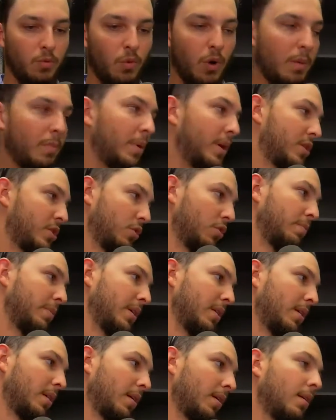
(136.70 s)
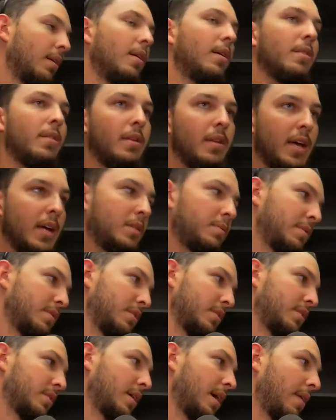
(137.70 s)
one pitch it would be there, the next
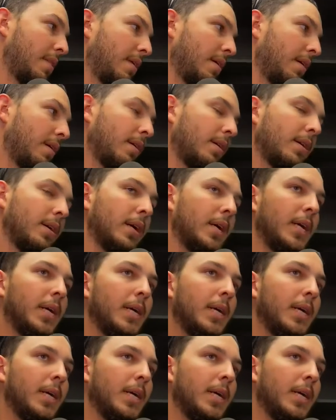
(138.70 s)
pitch it's not there.